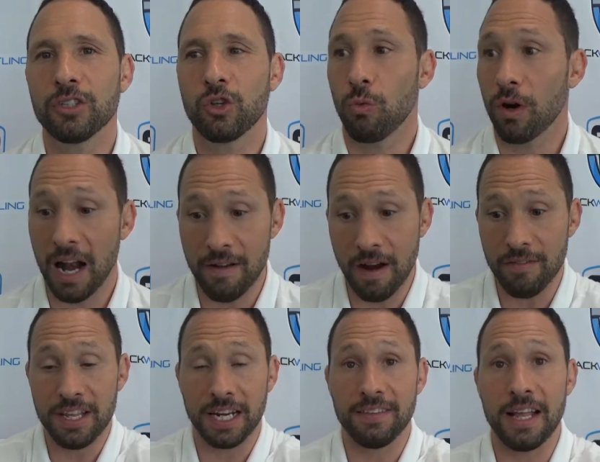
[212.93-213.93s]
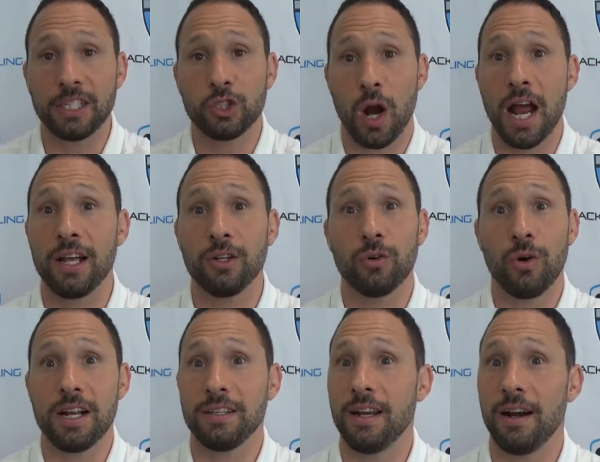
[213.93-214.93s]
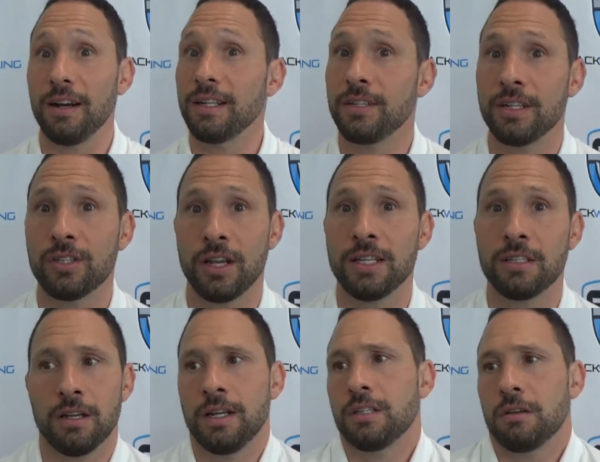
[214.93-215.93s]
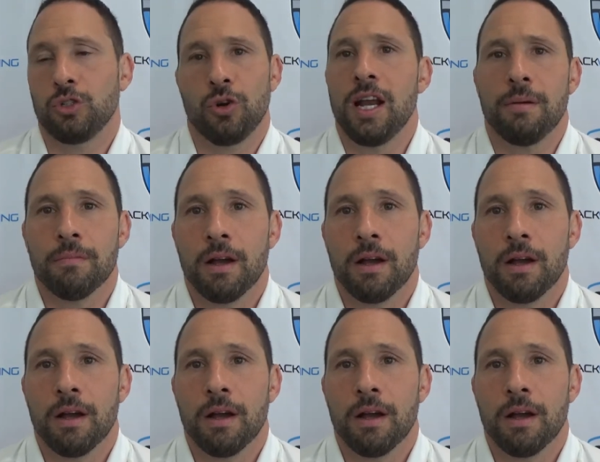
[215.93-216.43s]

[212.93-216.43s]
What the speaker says: So we're going to have everything in that triangle right there. It's a dream.